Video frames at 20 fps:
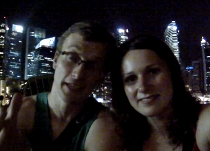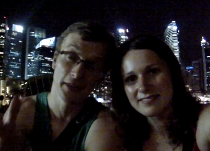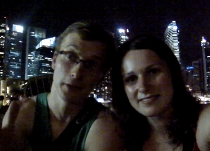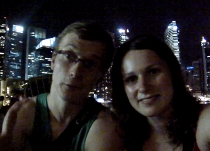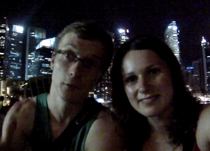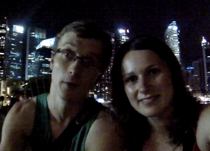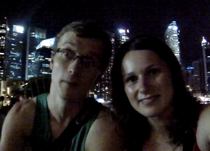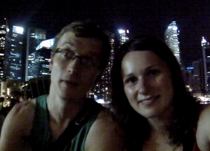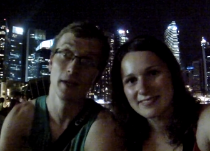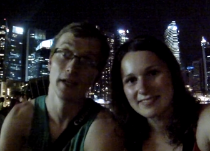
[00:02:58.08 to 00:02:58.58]
Speaker 1: at
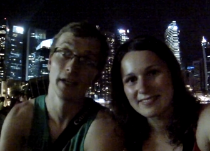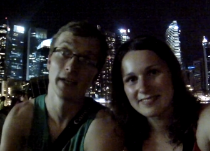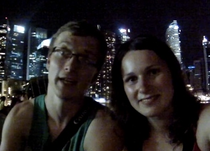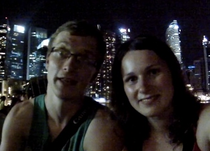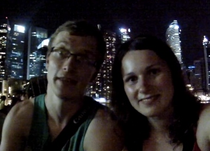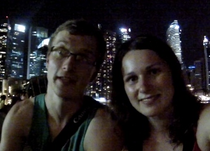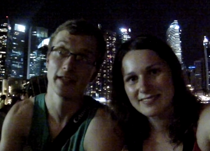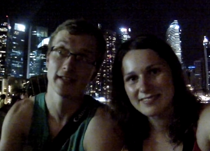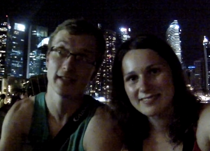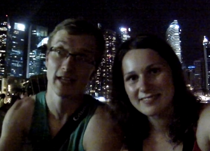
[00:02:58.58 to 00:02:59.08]
the women,
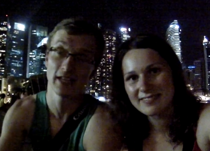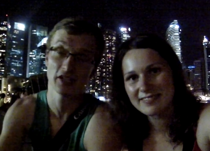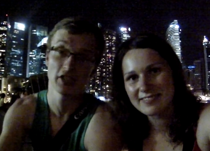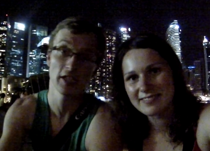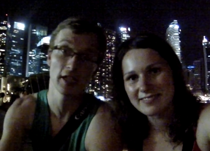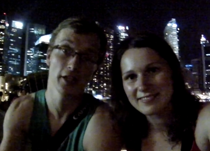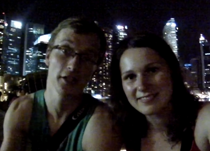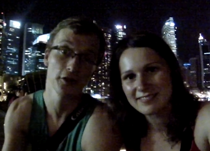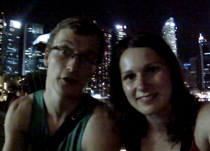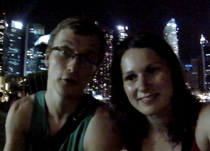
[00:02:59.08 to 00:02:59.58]
and there's
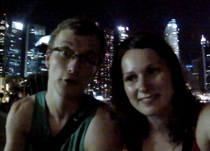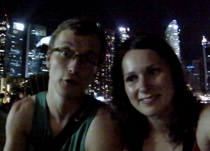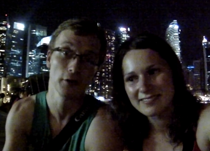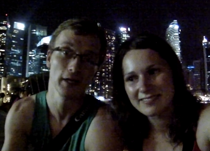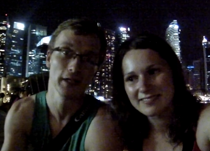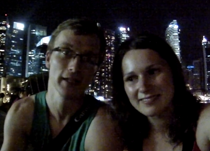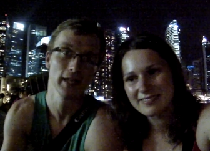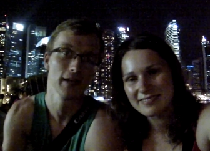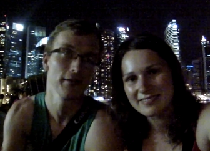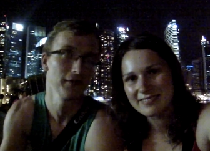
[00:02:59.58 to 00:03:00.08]
actually a
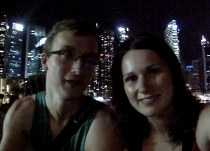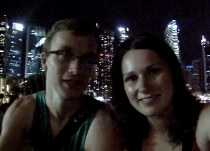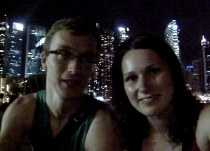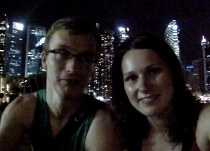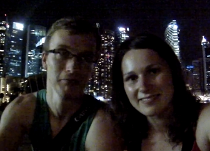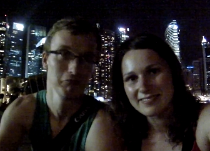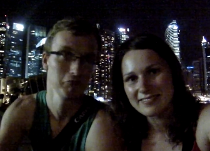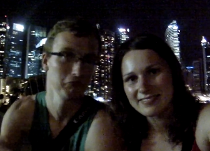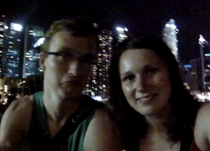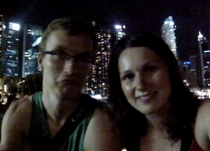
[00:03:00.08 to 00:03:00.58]
queue, and
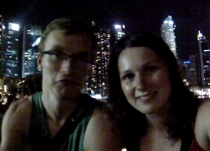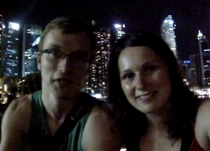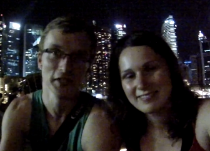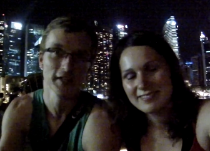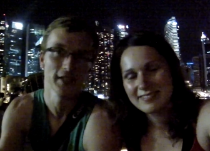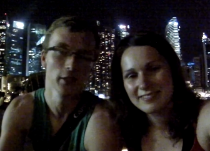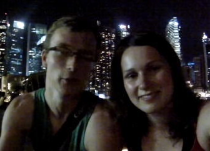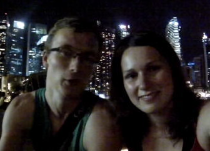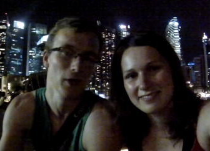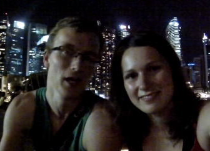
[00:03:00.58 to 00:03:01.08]
every
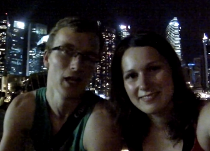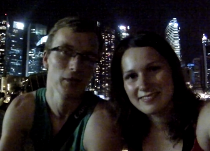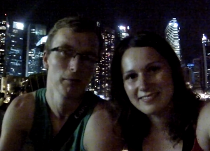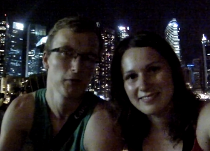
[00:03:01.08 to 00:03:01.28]
once in a while,